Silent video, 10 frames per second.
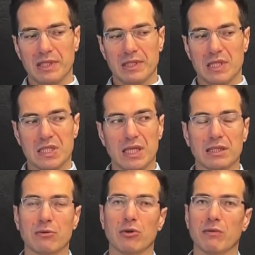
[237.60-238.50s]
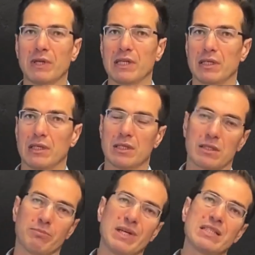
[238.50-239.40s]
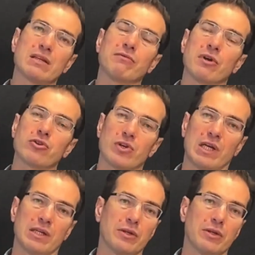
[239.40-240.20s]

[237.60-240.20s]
There's nothing wrong with it because it's basic functionality.